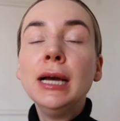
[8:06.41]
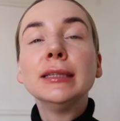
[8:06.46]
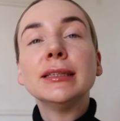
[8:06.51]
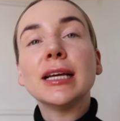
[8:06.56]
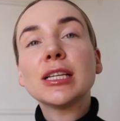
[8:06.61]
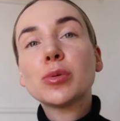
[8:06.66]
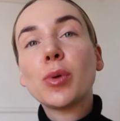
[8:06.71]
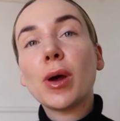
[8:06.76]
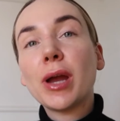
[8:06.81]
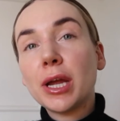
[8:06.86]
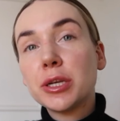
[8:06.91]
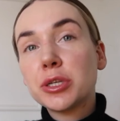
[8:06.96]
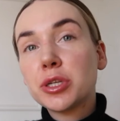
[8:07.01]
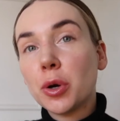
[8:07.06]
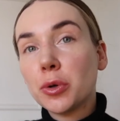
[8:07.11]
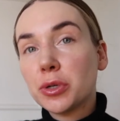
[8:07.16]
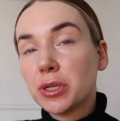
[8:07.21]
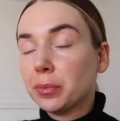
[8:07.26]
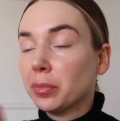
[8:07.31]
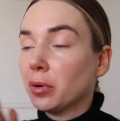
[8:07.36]
That's why I
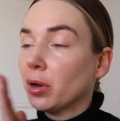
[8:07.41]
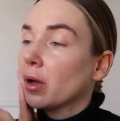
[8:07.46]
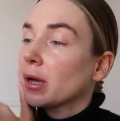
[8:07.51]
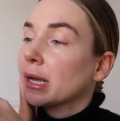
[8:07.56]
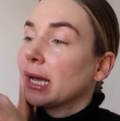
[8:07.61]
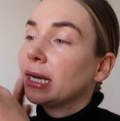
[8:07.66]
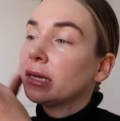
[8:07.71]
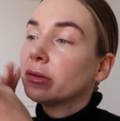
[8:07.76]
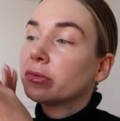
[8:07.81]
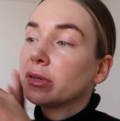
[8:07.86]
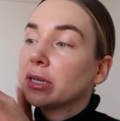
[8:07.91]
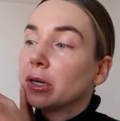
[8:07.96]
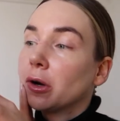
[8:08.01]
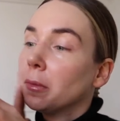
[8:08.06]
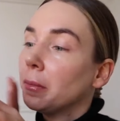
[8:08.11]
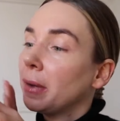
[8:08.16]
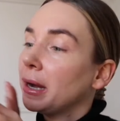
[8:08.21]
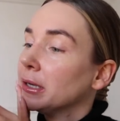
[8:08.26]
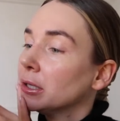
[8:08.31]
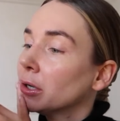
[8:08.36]
don't apply anything
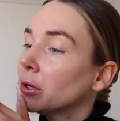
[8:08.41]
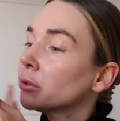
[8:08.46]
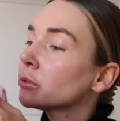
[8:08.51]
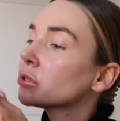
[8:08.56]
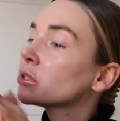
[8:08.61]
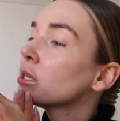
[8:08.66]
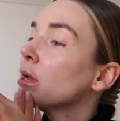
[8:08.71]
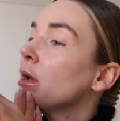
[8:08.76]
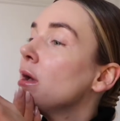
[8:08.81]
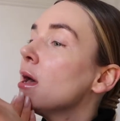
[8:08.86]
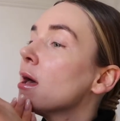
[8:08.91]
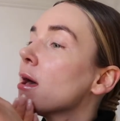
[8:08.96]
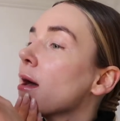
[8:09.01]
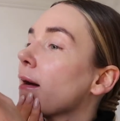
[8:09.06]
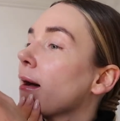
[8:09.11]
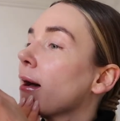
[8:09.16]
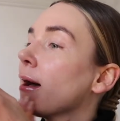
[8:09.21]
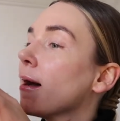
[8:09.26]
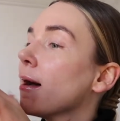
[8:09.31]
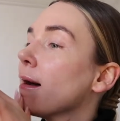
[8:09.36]
on my nose.
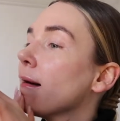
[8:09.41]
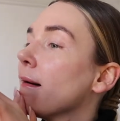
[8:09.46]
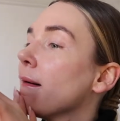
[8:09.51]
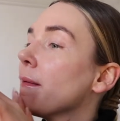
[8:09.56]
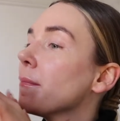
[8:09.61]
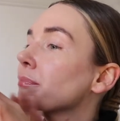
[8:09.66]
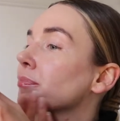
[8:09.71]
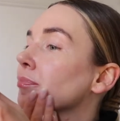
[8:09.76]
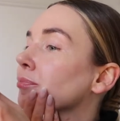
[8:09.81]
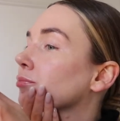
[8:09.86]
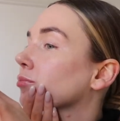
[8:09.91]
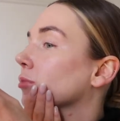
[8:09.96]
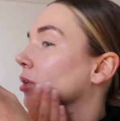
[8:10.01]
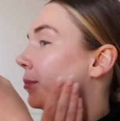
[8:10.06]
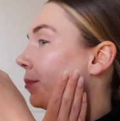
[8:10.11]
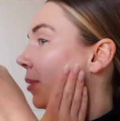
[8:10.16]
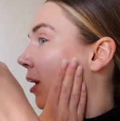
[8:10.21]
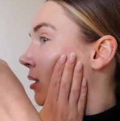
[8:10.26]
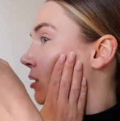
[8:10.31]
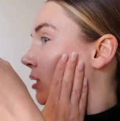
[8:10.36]

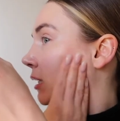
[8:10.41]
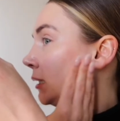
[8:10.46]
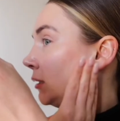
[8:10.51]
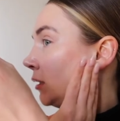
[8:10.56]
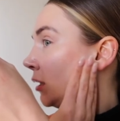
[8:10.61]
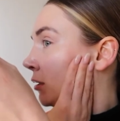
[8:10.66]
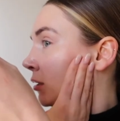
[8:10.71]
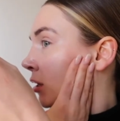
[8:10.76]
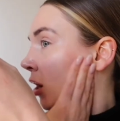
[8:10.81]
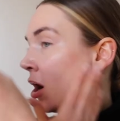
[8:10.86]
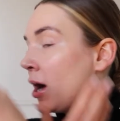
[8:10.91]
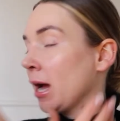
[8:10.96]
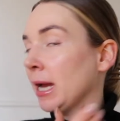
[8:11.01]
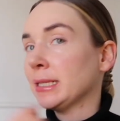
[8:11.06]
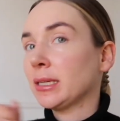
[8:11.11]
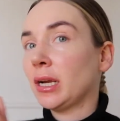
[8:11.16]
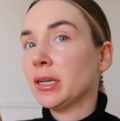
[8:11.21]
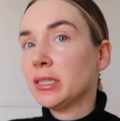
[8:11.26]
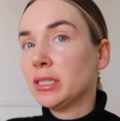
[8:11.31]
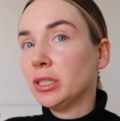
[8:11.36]
But in the
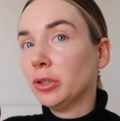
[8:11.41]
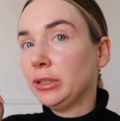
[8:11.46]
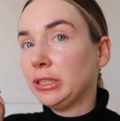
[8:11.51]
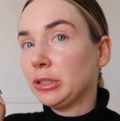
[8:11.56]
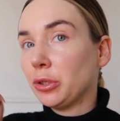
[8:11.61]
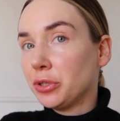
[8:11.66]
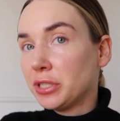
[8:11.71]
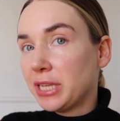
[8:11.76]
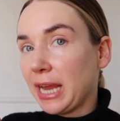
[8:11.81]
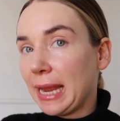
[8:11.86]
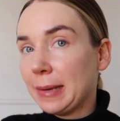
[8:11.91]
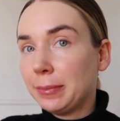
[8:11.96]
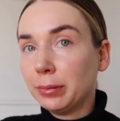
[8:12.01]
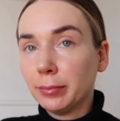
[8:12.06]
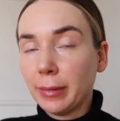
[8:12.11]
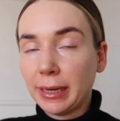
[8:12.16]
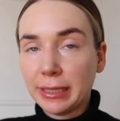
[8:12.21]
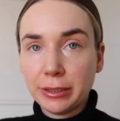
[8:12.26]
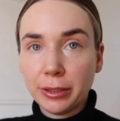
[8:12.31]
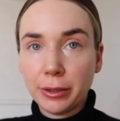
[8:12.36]
night, I still need to tape
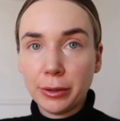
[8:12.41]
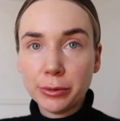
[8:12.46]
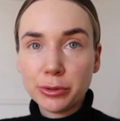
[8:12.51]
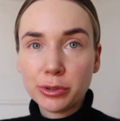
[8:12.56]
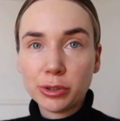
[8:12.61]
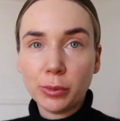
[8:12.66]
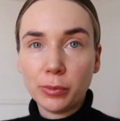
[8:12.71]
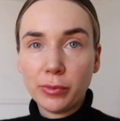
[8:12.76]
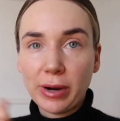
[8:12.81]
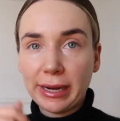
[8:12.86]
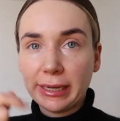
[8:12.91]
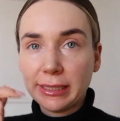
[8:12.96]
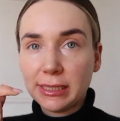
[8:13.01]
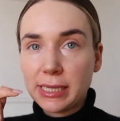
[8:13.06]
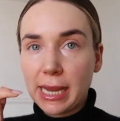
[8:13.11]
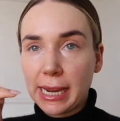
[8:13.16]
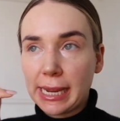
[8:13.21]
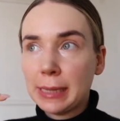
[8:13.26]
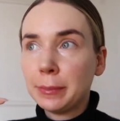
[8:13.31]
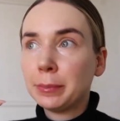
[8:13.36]
my nose, so I'm wearing
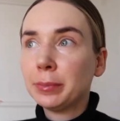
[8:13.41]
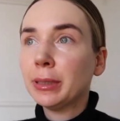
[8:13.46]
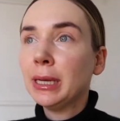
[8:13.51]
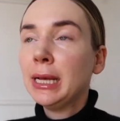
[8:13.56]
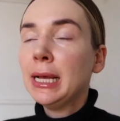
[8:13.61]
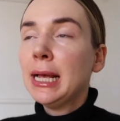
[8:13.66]
tape.